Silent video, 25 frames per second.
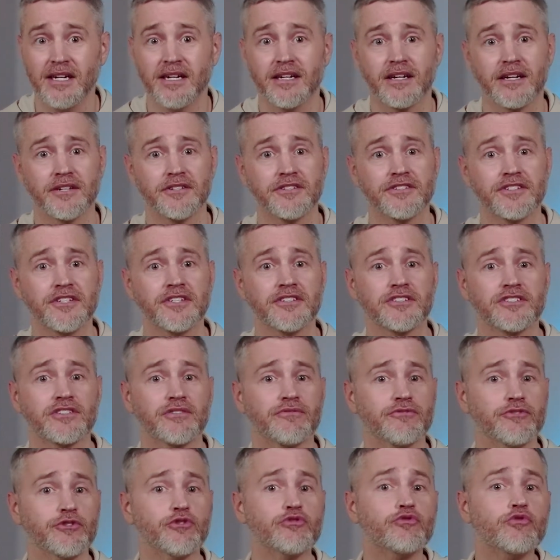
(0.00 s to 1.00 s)
consists
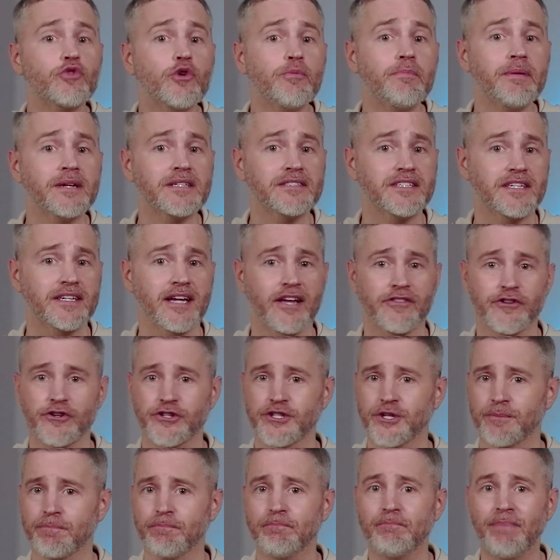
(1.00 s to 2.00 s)
of grouping together
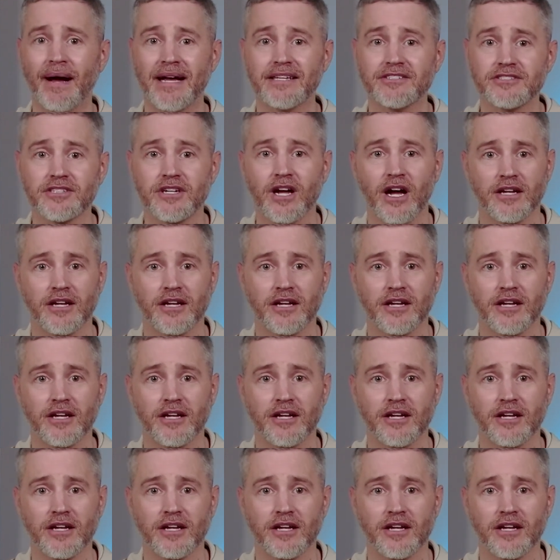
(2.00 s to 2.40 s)
your best